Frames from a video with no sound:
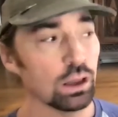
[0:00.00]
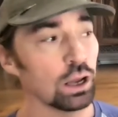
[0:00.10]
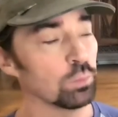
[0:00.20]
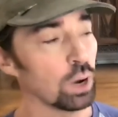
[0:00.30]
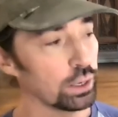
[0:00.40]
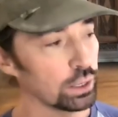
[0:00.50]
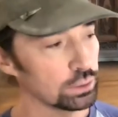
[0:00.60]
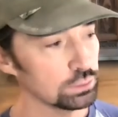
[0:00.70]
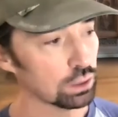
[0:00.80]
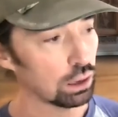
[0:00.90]
On my
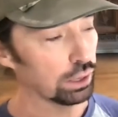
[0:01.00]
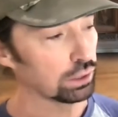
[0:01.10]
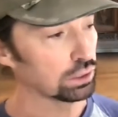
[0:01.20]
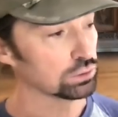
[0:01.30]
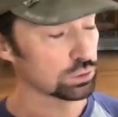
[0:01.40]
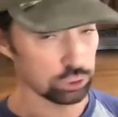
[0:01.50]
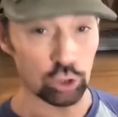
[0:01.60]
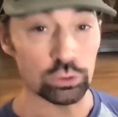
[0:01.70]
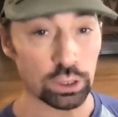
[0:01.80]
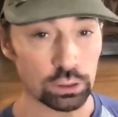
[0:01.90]
end, I can
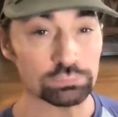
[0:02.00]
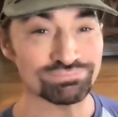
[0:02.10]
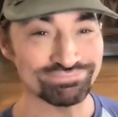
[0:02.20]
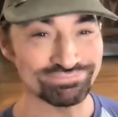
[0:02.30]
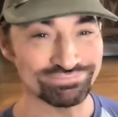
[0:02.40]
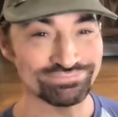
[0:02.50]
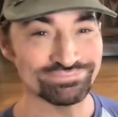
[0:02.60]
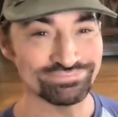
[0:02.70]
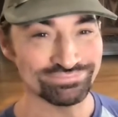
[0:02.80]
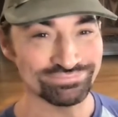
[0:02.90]
slow down.
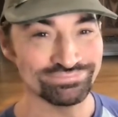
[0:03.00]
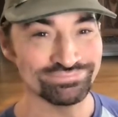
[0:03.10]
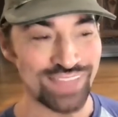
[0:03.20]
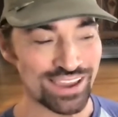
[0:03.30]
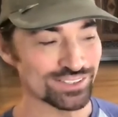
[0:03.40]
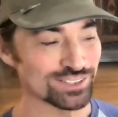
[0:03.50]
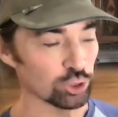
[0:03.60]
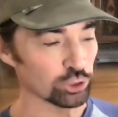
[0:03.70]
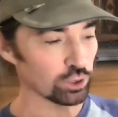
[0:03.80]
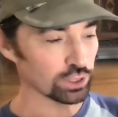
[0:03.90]
I can
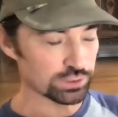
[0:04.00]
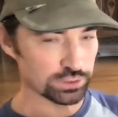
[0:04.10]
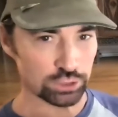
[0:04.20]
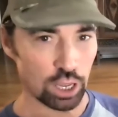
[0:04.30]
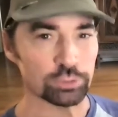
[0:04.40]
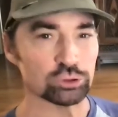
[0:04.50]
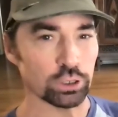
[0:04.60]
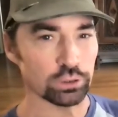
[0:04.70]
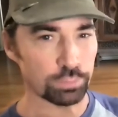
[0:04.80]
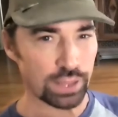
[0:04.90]
slow down and stop
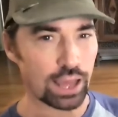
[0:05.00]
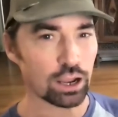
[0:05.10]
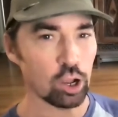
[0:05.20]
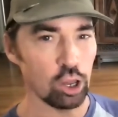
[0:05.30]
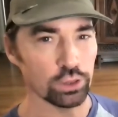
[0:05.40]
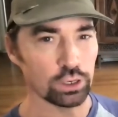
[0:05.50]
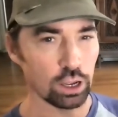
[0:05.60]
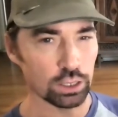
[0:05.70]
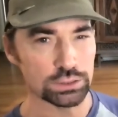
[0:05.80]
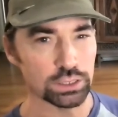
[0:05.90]
trying to pack all the
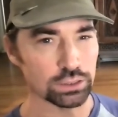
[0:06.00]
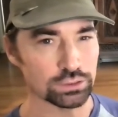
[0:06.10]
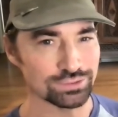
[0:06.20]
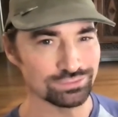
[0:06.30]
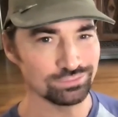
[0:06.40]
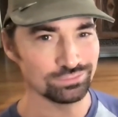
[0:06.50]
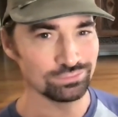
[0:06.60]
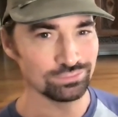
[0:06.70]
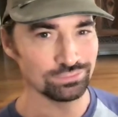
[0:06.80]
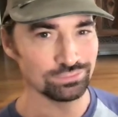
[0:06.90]
content
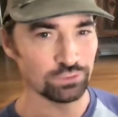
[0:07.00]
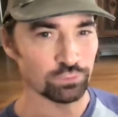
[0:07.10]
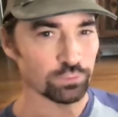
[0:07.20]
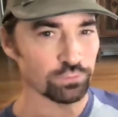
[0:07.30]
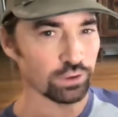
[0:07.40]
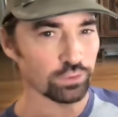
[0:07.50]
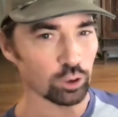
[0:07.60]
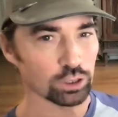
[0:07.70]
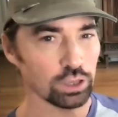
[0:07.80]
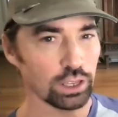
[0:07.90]
from a five
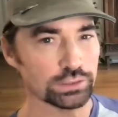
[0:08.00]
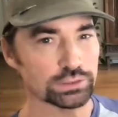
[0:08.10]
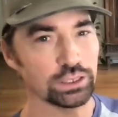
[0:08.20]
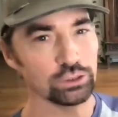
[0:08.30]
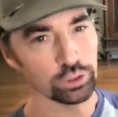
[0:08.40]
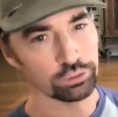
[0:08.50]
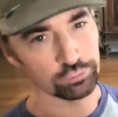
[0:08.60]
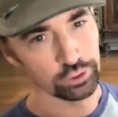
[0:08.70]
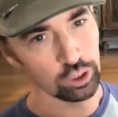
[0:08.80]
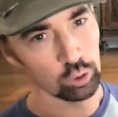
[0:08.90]
hour class into a
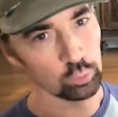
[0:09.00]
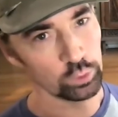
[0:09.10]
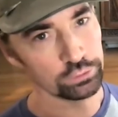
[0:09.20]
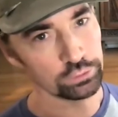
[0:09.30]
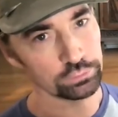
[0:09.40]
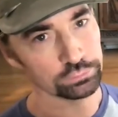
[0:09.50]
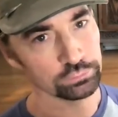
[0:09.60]
three hour window.